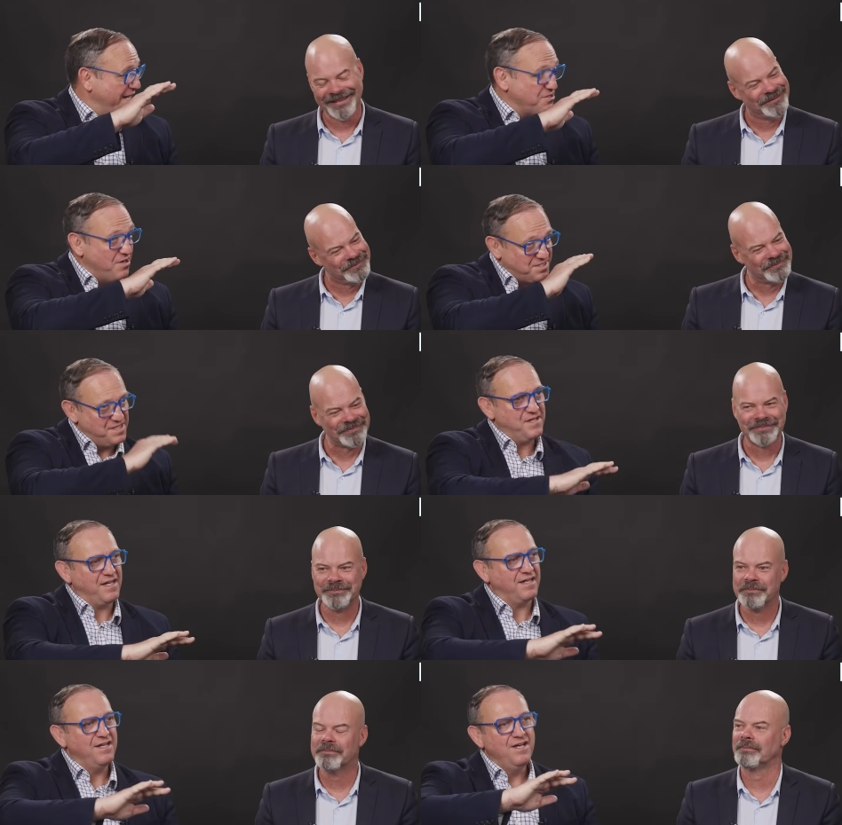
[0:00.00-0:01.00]
Speaker 1: I actually
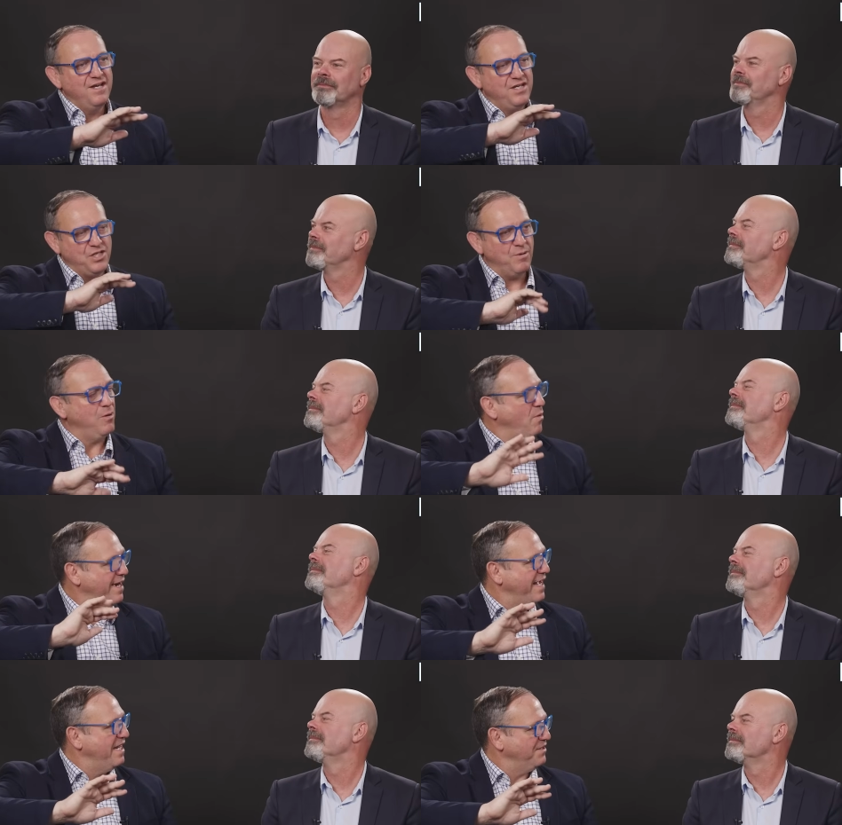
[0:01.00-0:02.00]
think you are
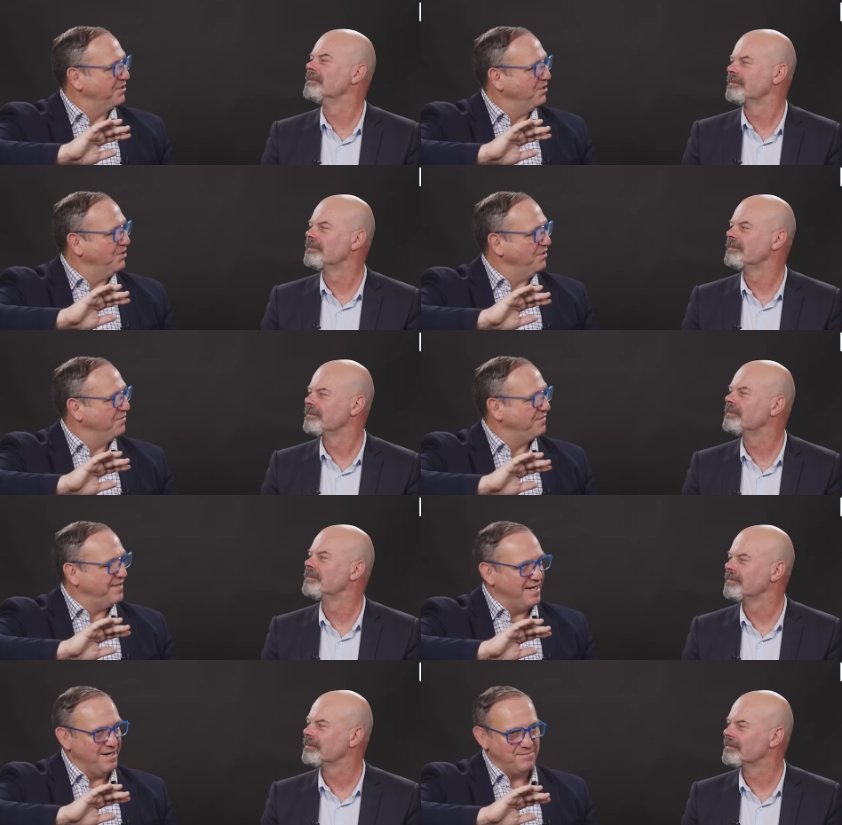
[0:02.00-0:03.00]
way ahead of the curve.
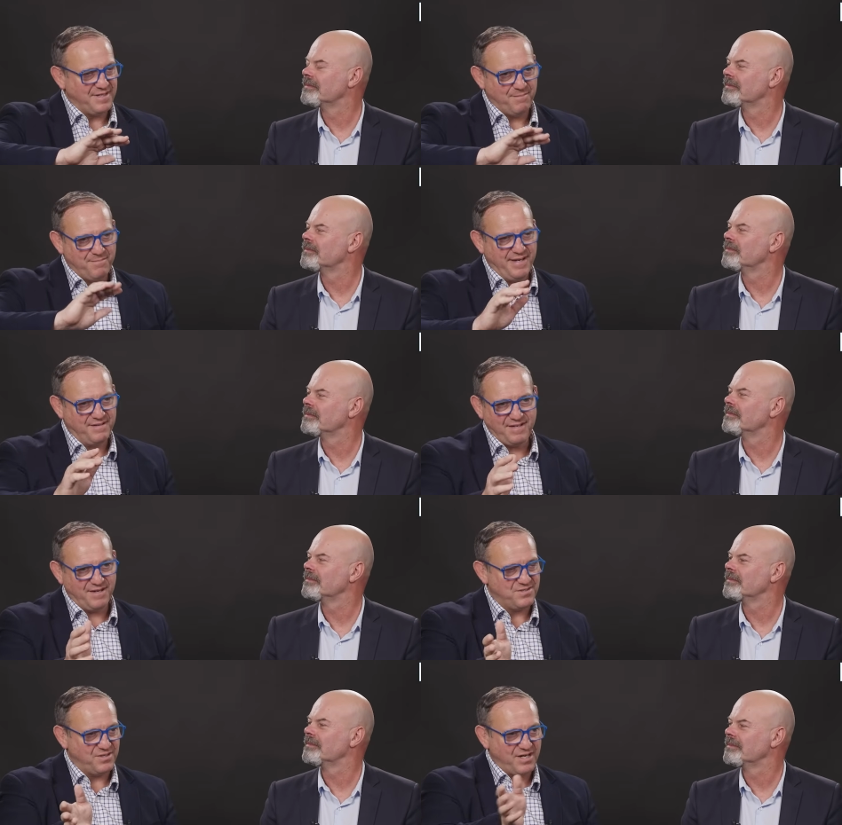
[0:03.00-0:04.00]
Um, you know, and you
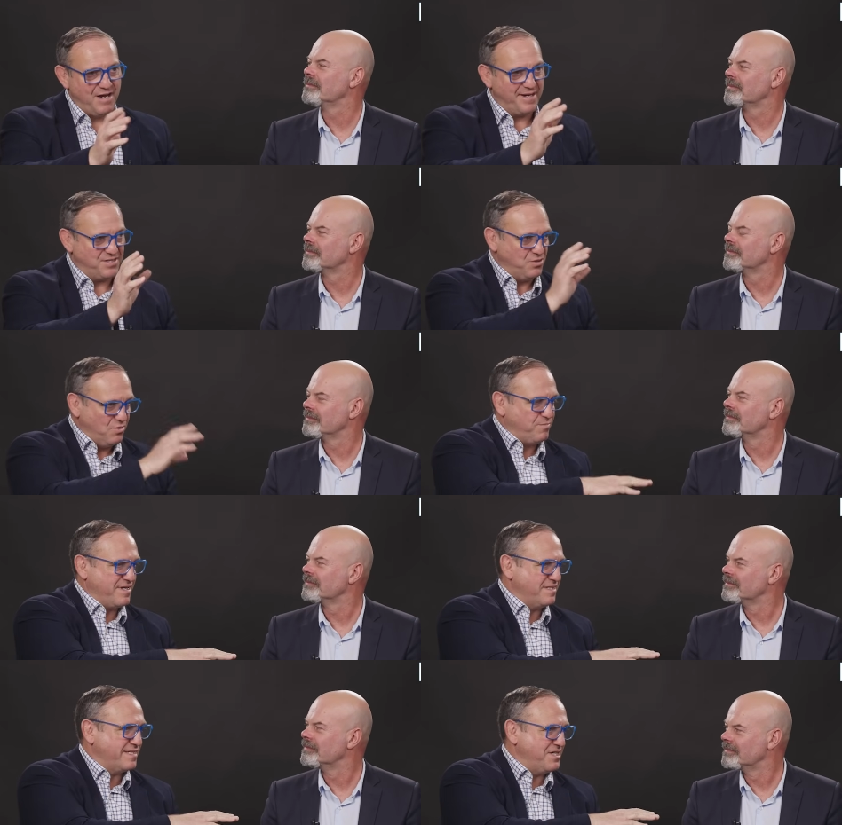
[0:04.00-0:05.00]
know, sort of going back to your
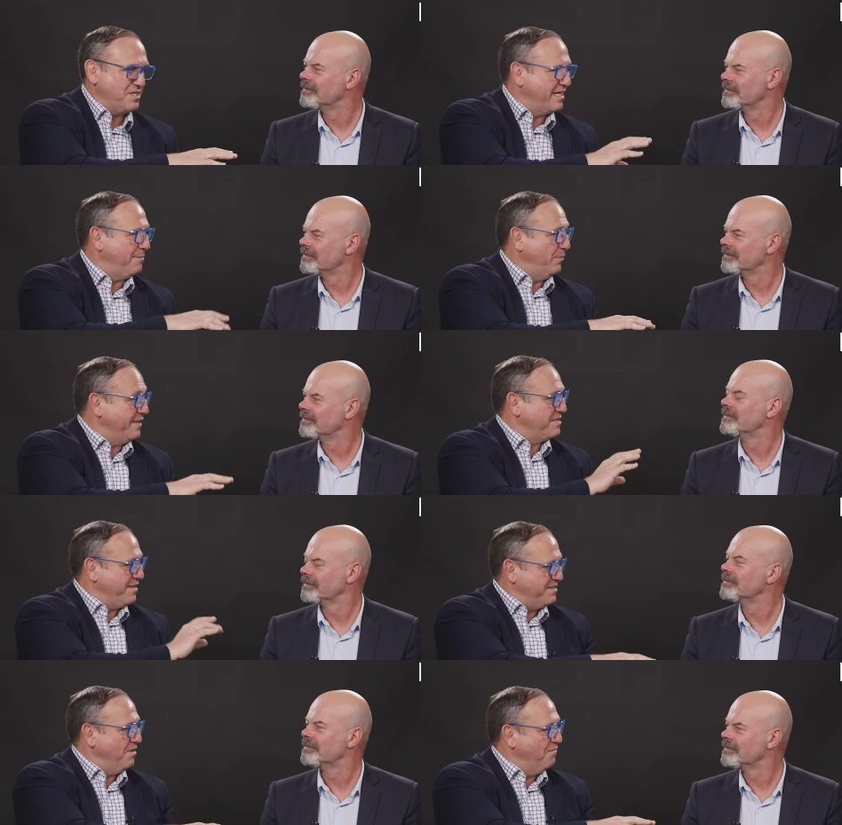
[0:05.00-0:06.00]
presentation a couple of weeks ago
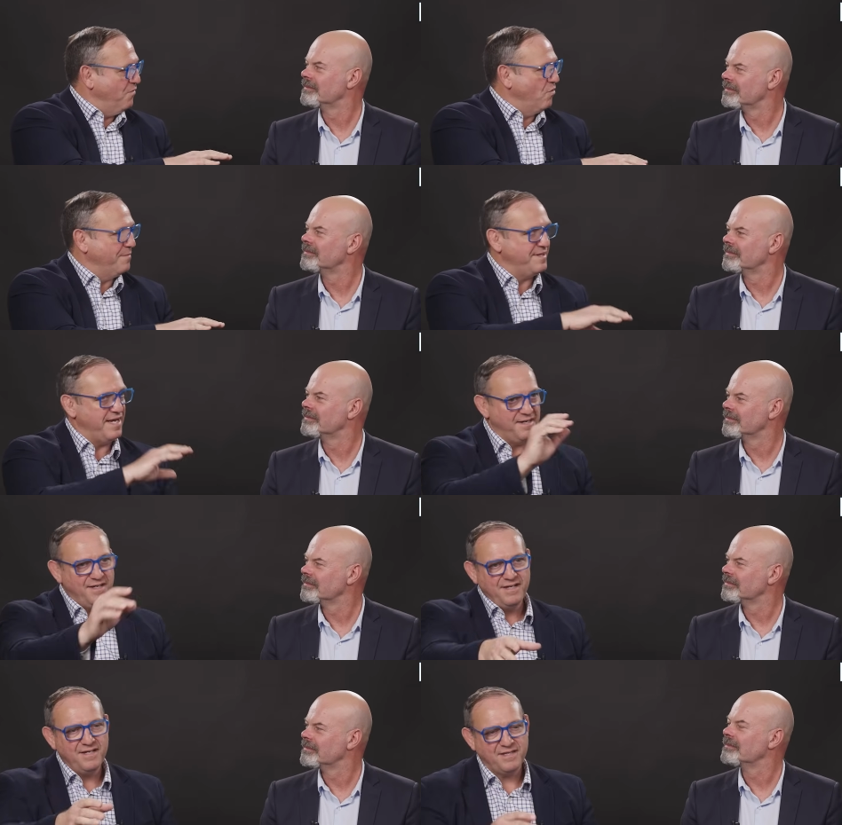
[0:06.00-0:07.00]
at Dell Forum, and then
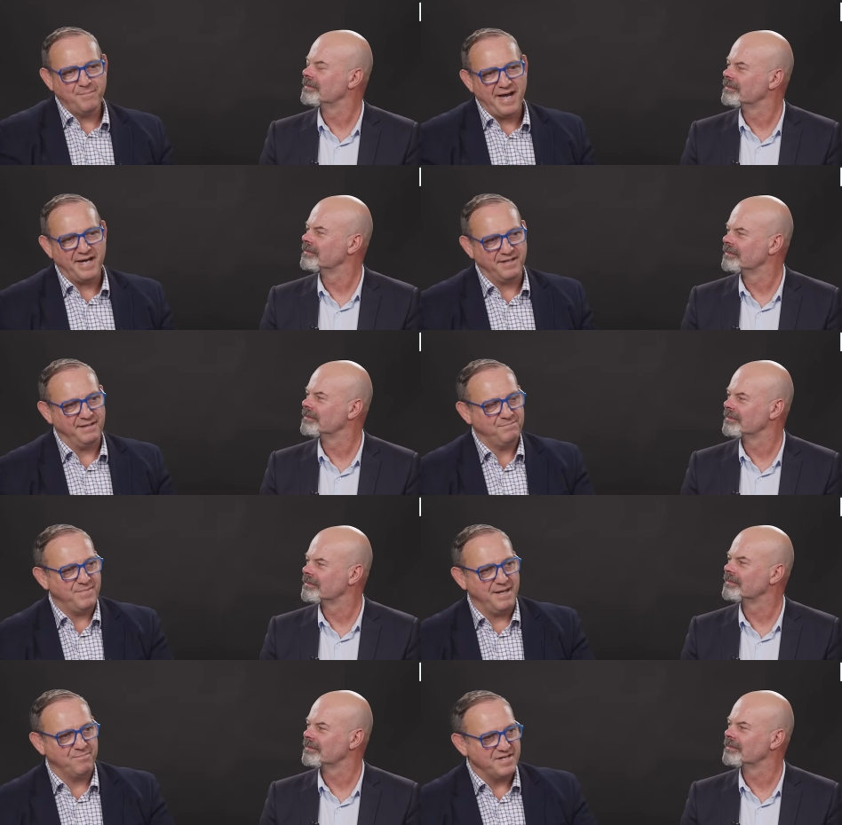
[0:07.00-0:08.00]
the partner
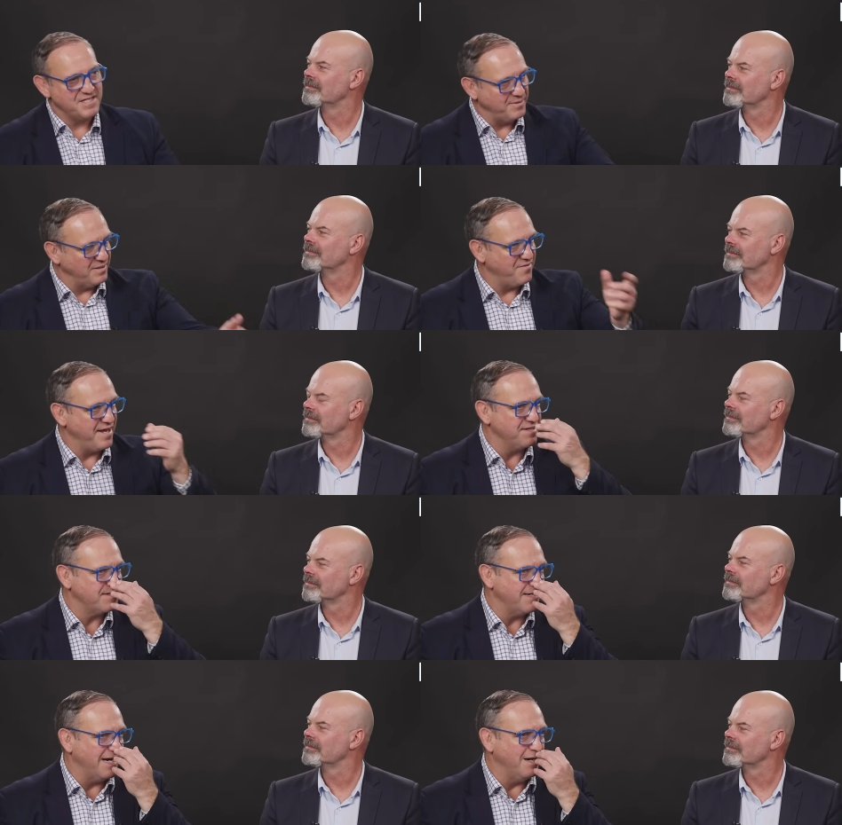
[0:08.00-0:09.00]
uh, principal
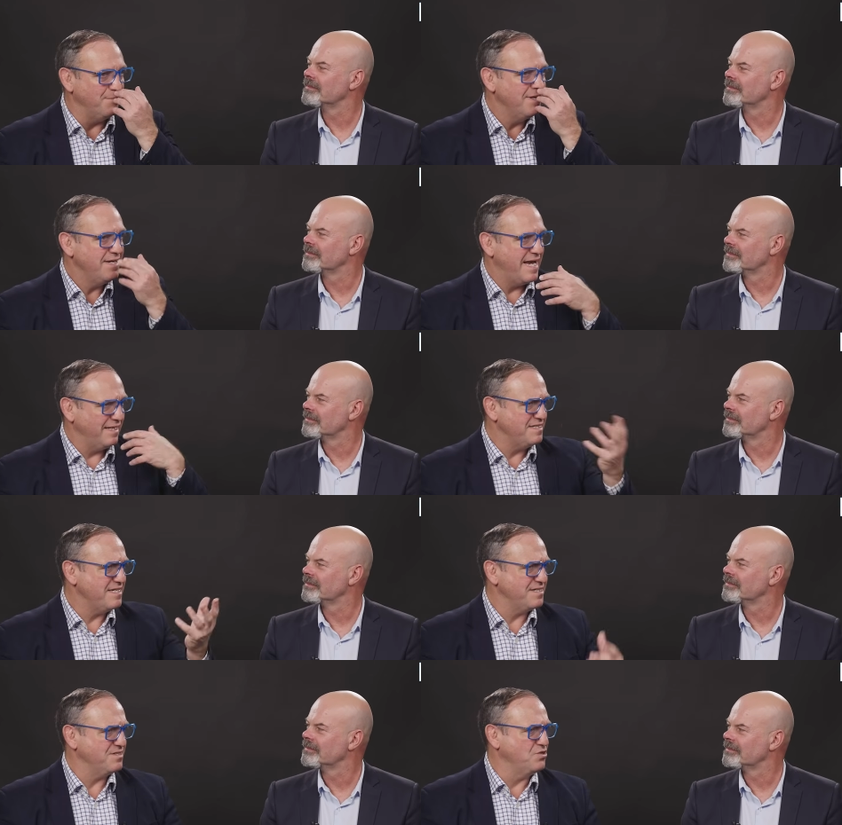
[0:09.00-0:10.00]
event, um, and
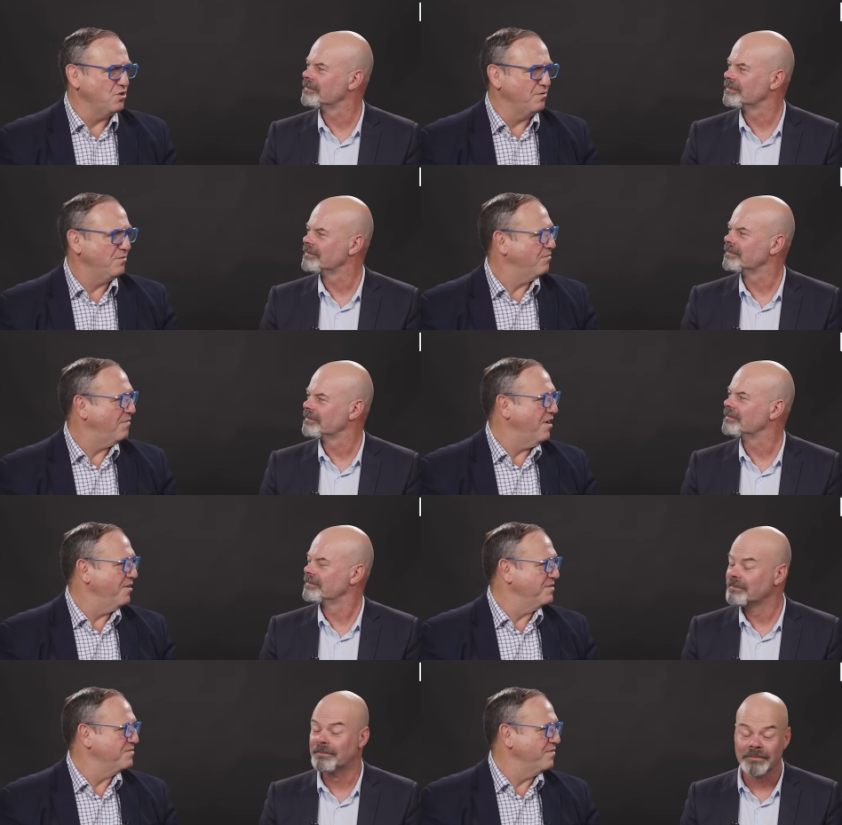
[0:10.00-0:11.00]
listening to John
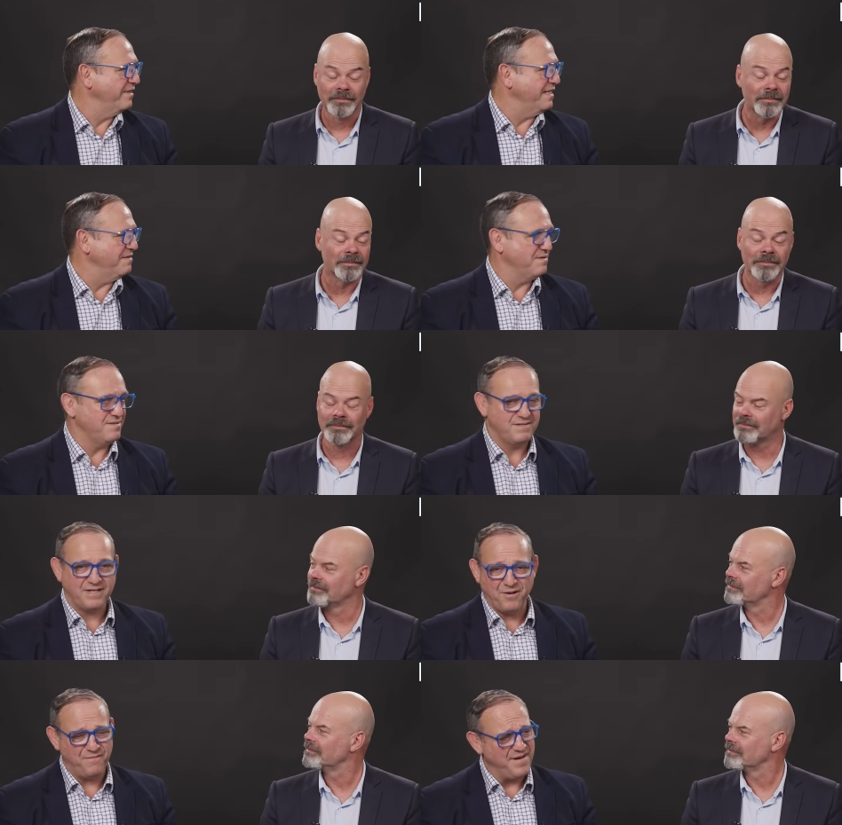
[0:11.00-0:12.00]
Roese really
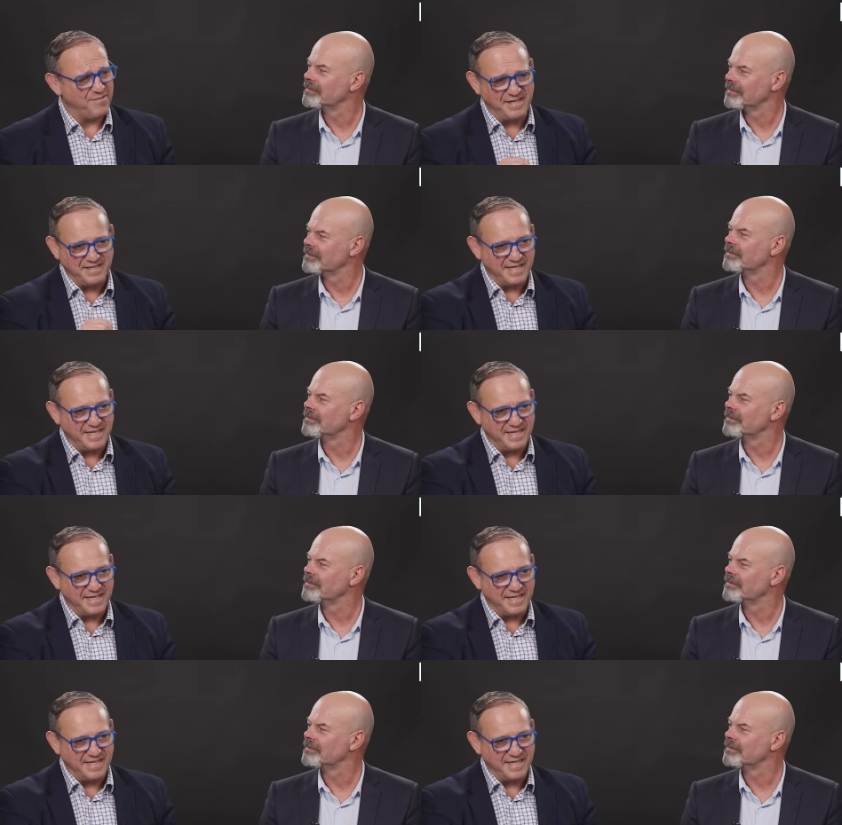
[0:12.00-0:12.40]
go very